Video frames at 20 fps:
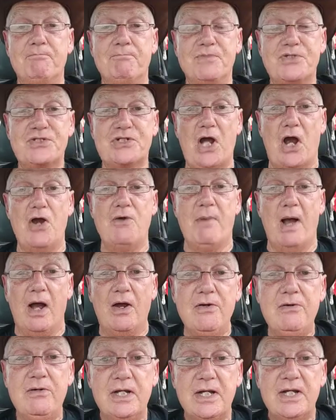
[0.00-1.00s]

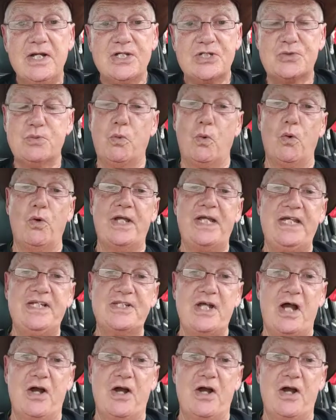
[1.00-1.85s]
ScoMo swore his